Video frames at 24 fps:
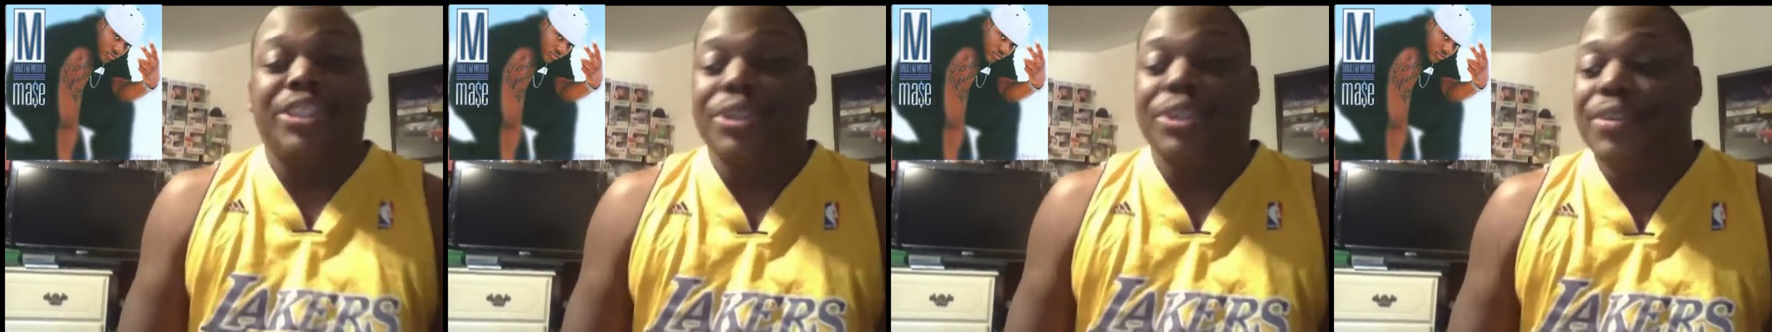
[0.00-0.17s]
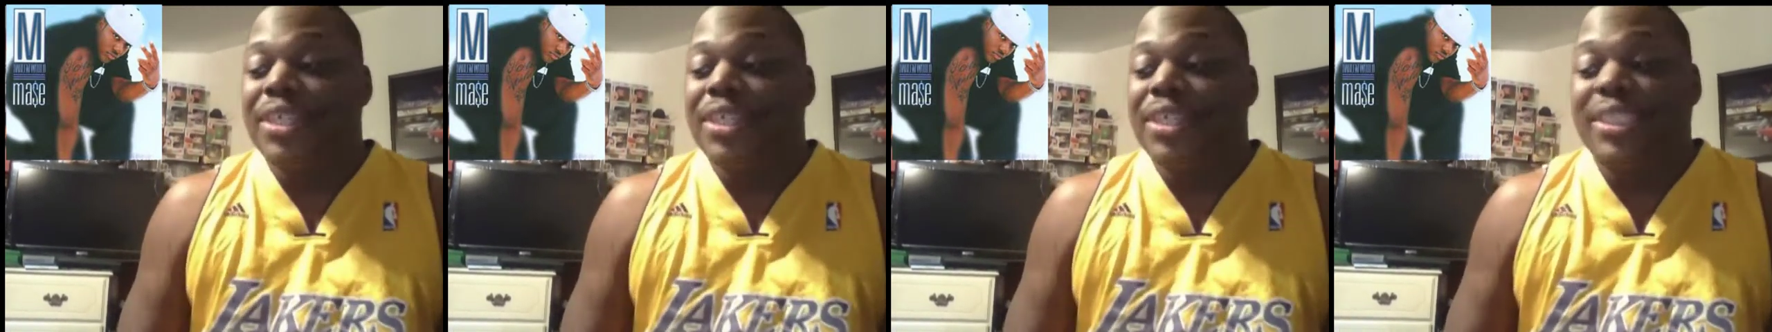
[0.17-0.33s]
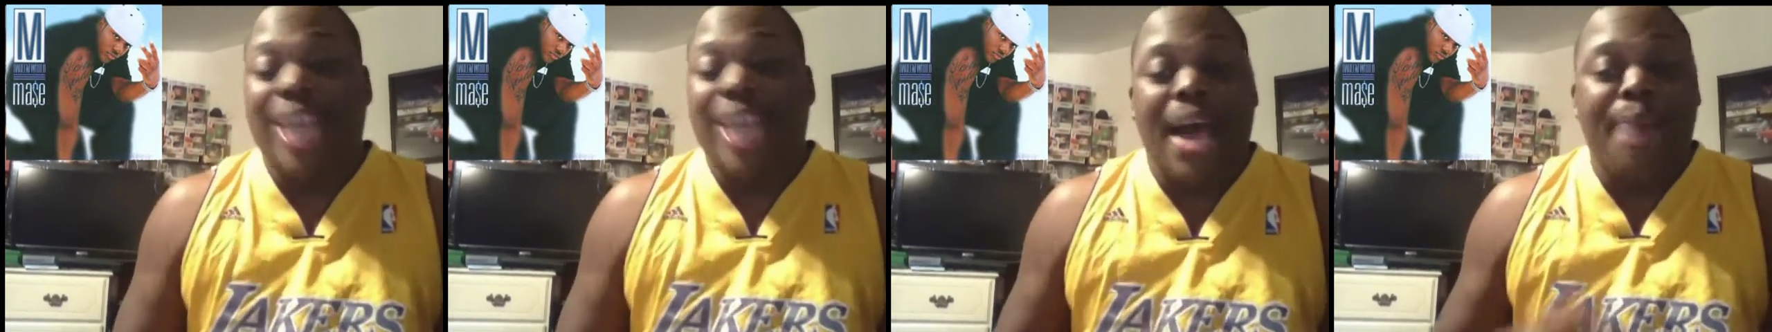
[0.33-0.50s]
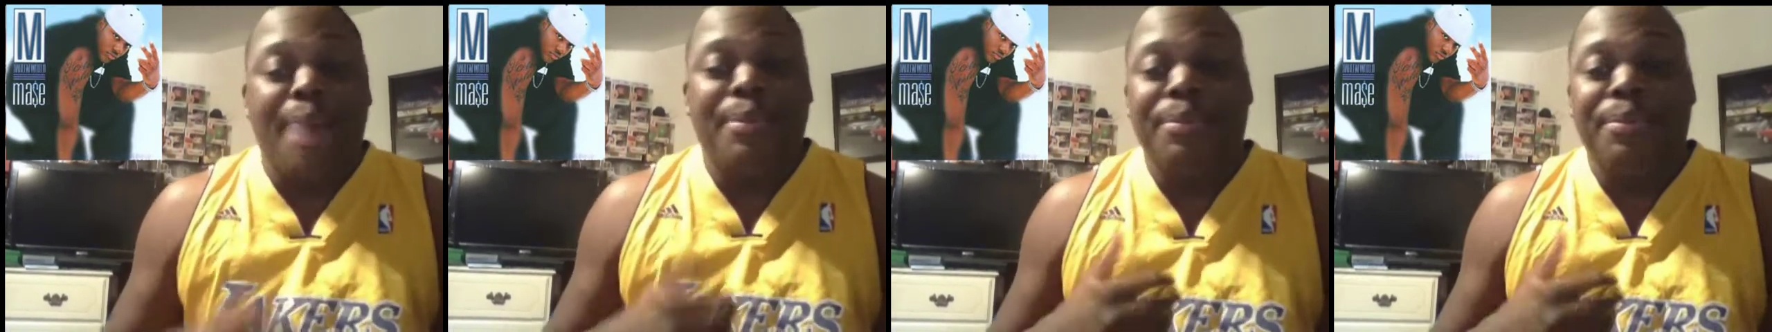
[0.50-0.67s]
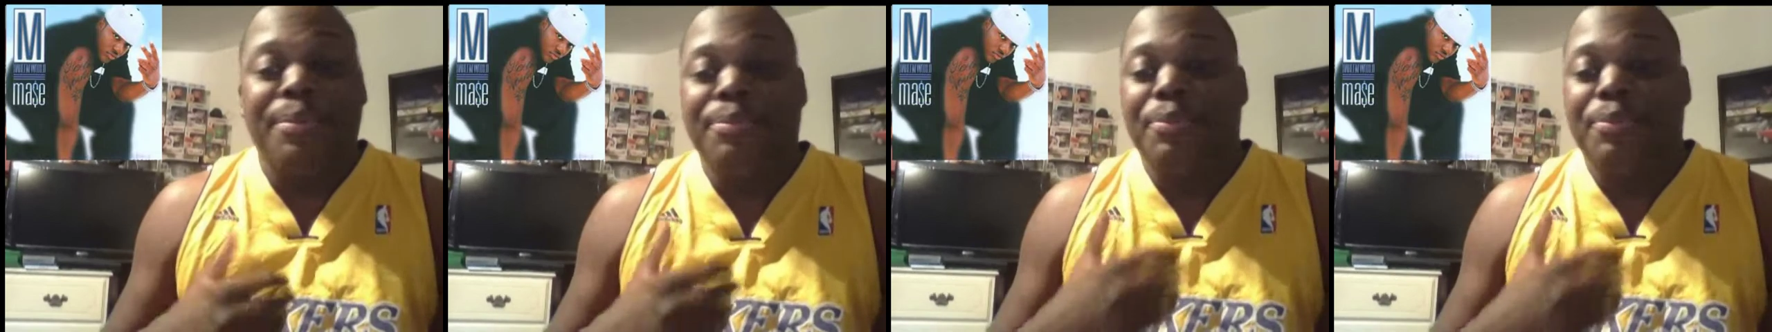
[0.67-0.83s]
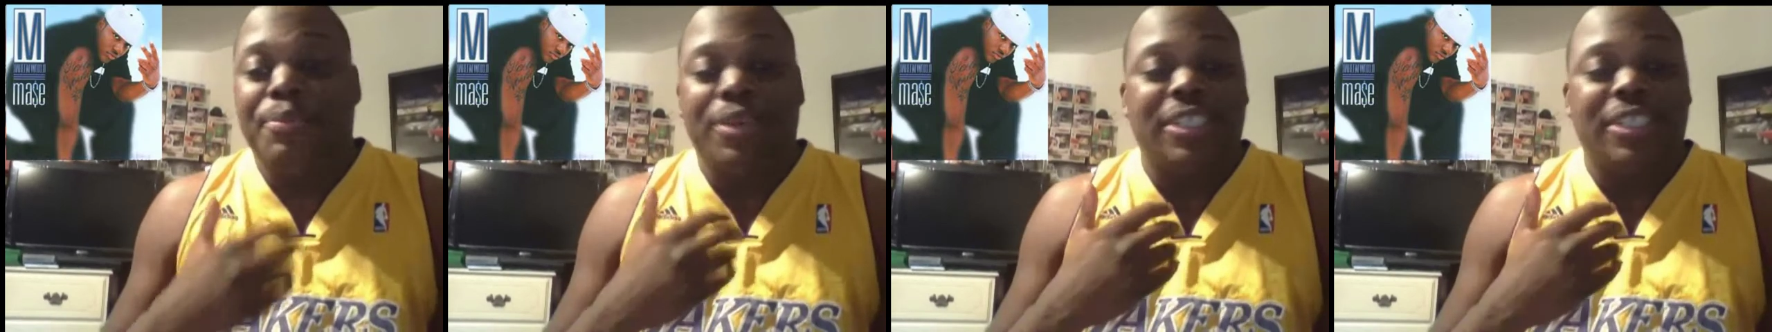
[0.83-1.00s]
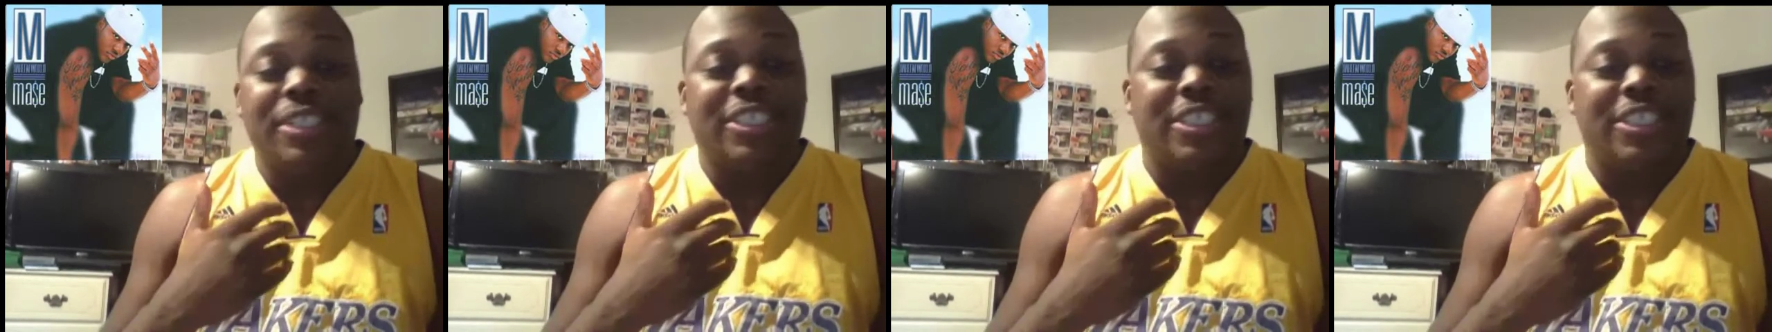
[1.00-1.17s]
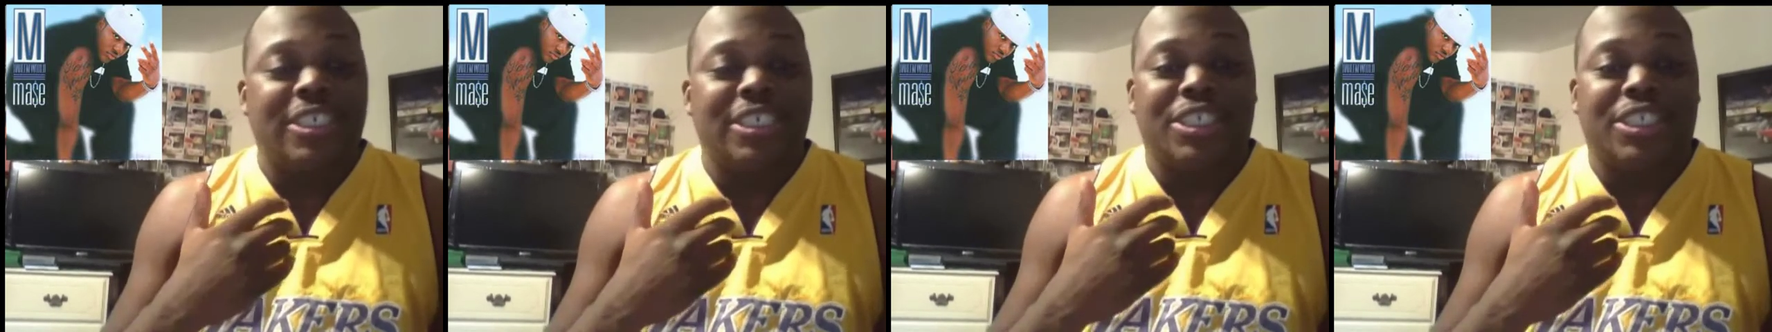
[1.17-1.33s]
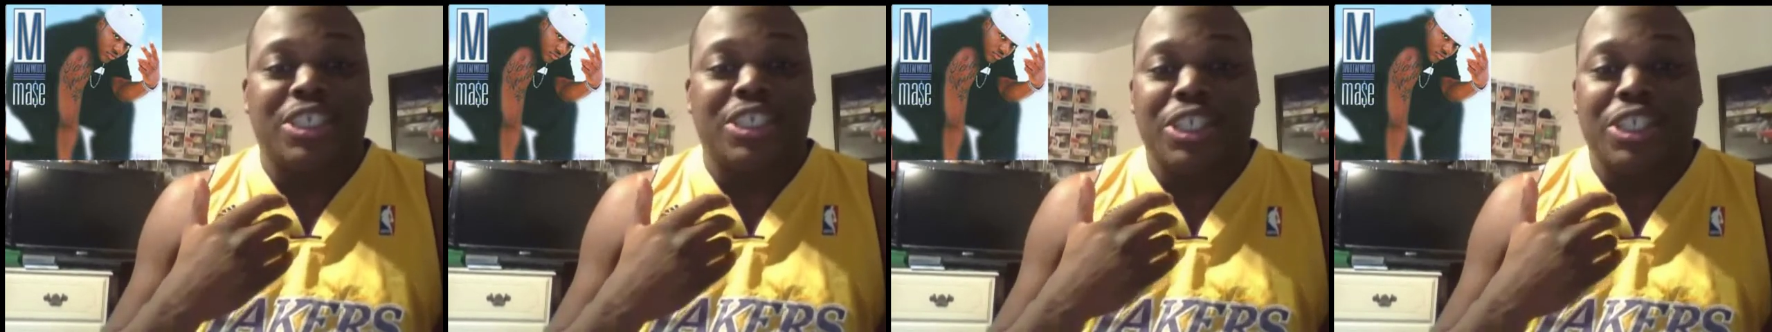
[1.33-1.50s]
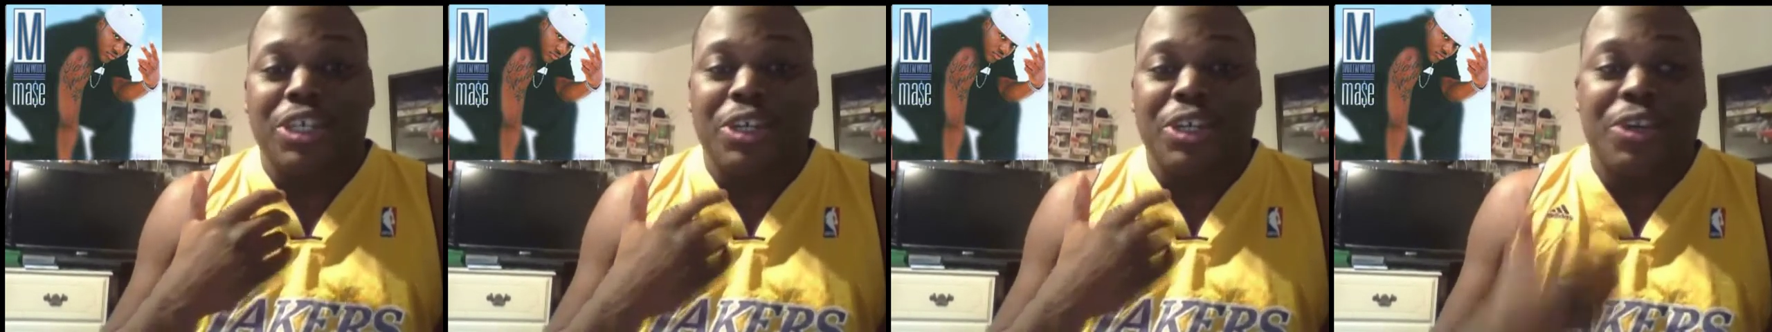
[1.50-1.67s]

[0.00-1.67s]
so this album was just